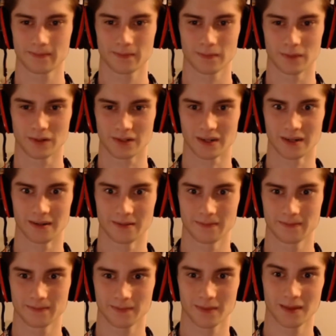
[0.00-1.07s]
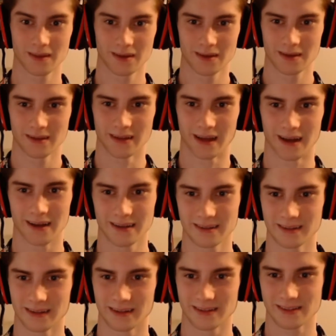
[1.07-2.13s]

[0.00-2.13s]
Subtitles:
Scholarship to pay for 75%